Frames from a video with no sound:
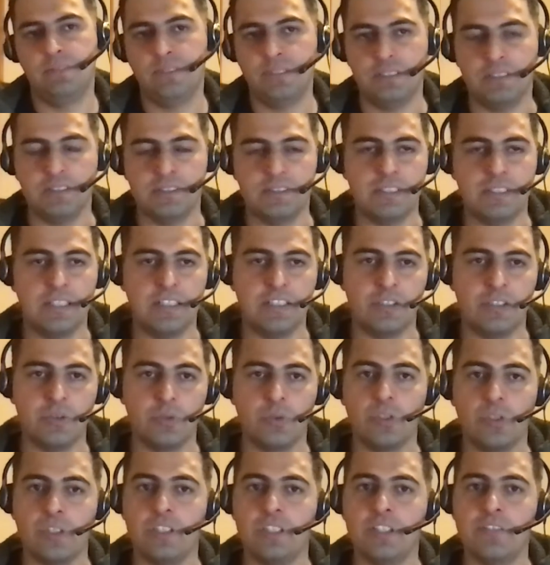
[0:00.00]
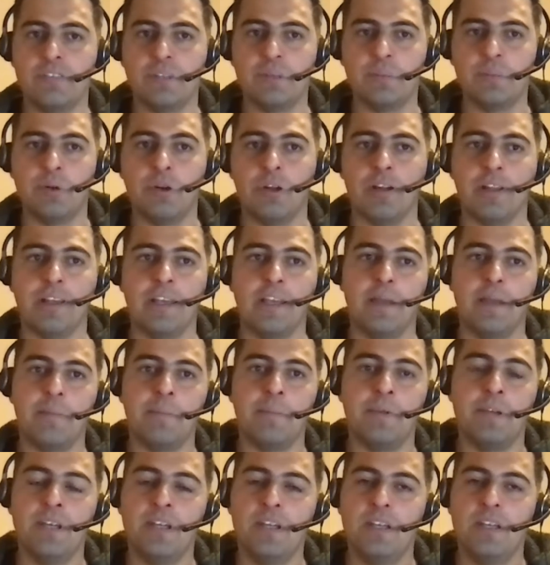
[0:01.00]
it's like a totally different ball game.
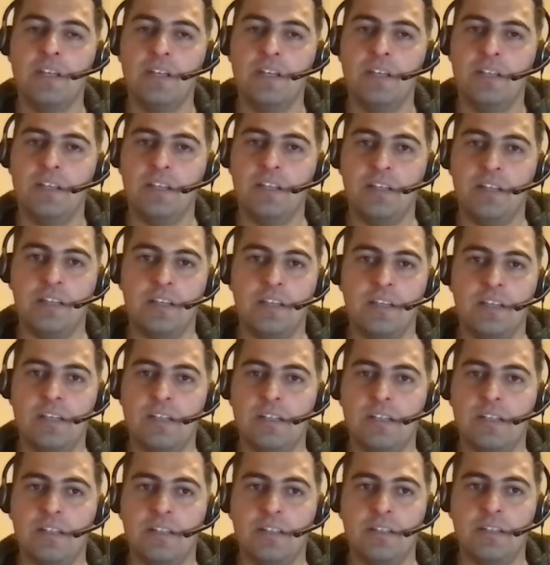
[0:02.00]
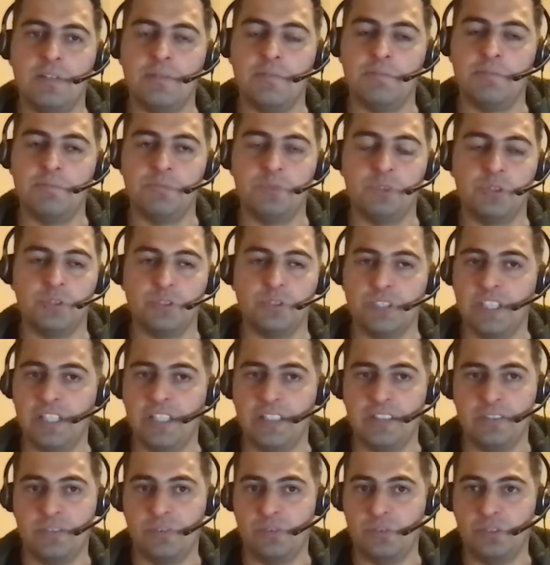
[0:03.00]
So
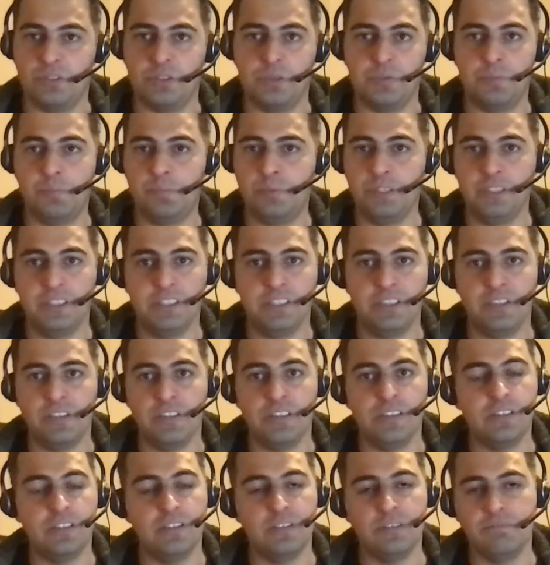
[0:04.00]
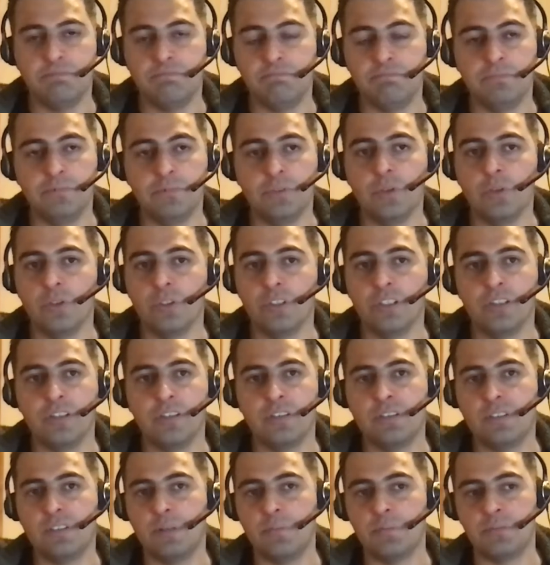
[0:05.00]
yeah, so it's pretty good in
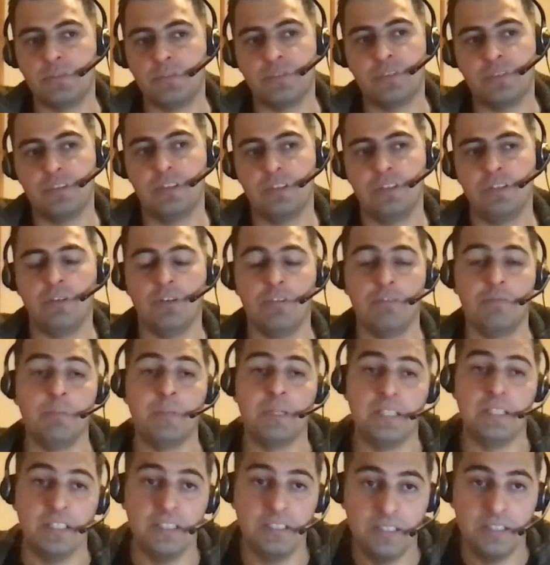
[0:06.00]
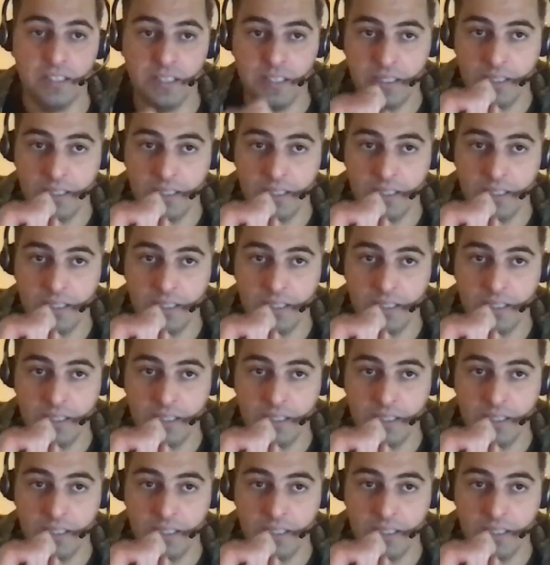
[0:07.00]
terms of money.